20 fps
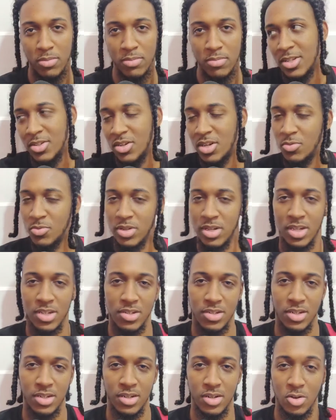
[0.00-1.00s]
That's
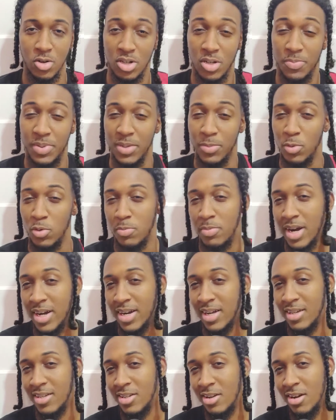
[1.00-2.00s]
unrealistic. A lot of people who buy
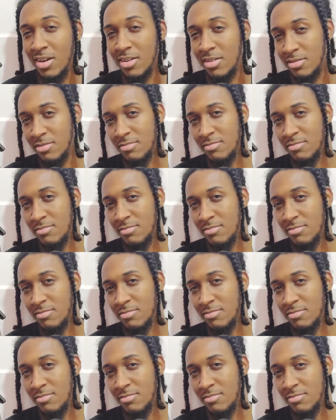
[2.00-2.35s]
that are young.